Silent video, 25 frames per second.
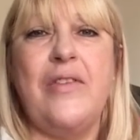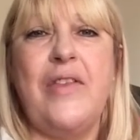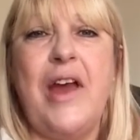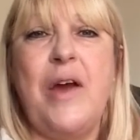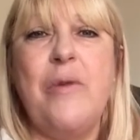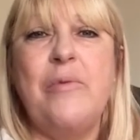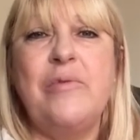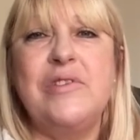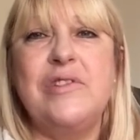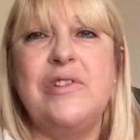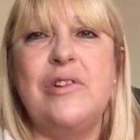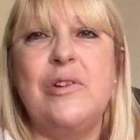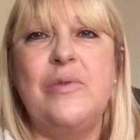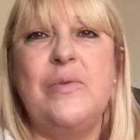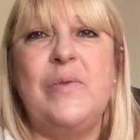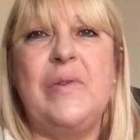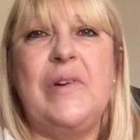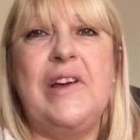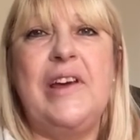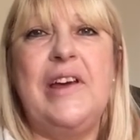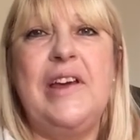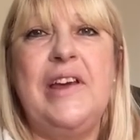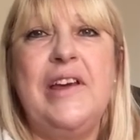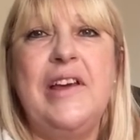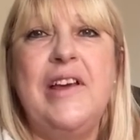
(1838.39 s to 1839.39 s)
That was
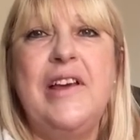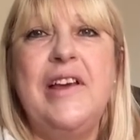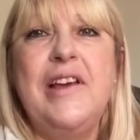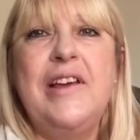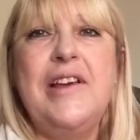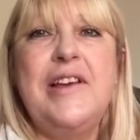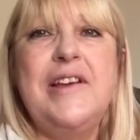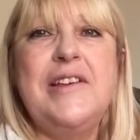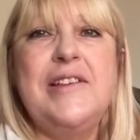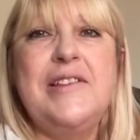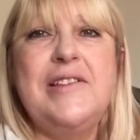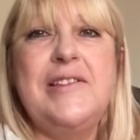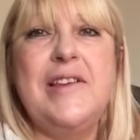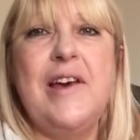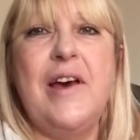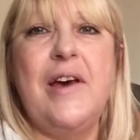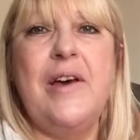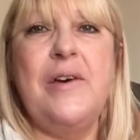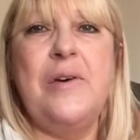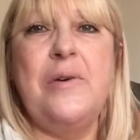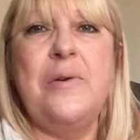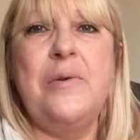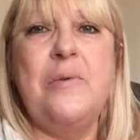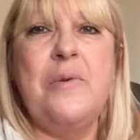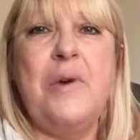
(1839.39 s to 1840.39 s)
lovely.
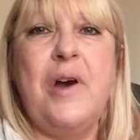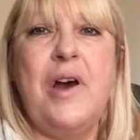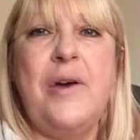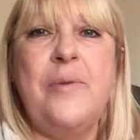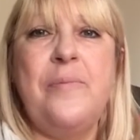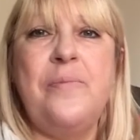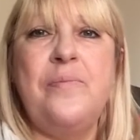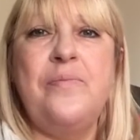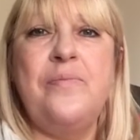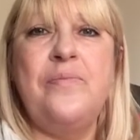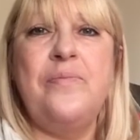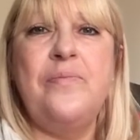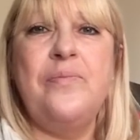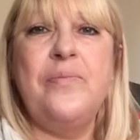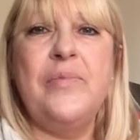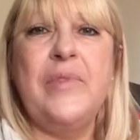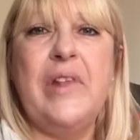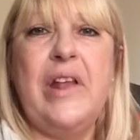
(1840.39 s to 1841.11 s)
So